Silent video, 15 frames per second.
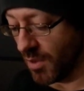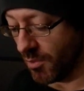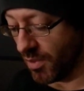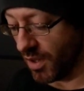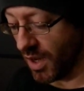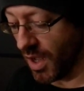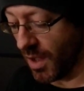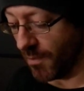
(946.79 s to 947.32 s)

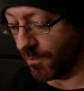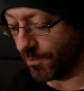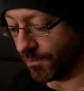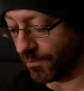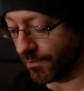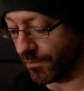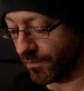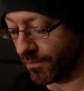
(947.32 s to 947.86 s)
But um,
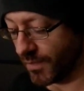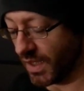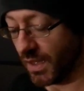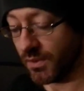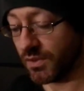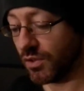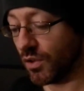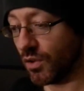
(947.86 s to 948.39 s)
yeah,
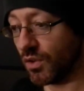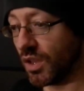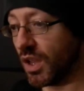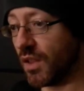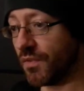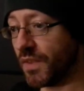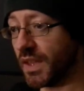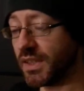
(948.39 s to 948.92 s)
so
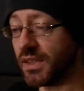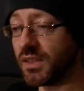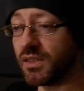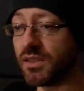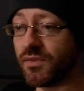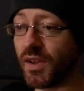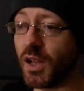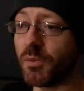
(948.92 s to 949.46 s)
they did
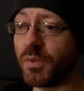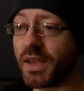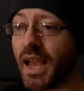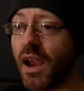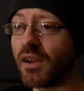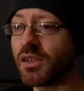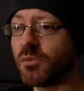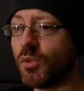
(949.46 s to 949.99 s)
develop the
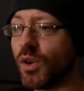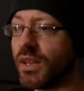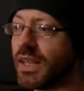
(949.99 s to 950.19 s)
character more,